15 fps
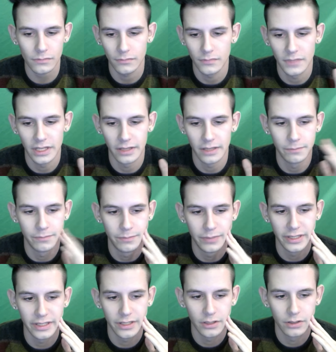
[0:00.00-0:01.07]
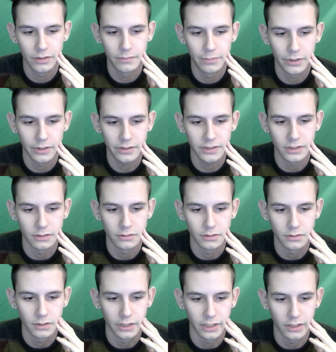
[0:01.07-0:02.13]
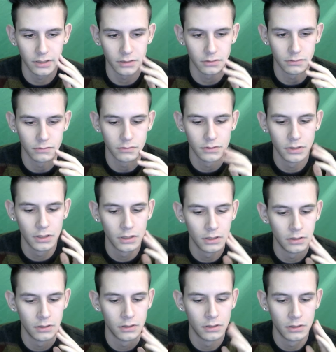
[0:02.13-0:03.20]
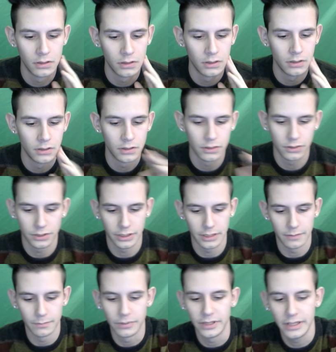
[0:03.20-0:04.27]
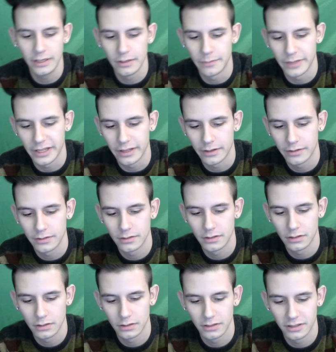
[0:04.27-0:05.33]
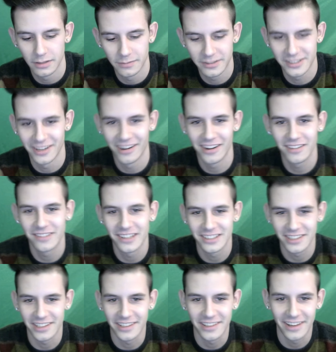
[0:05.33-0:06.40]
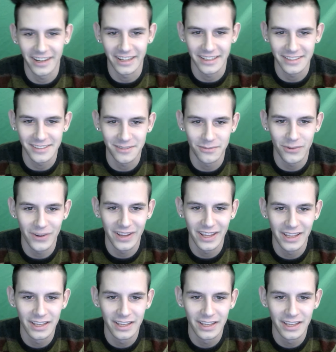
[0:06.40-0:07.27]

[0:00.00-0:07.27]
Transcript: and be a good person. Like she completed me. I'm sorry if I start crying at some point.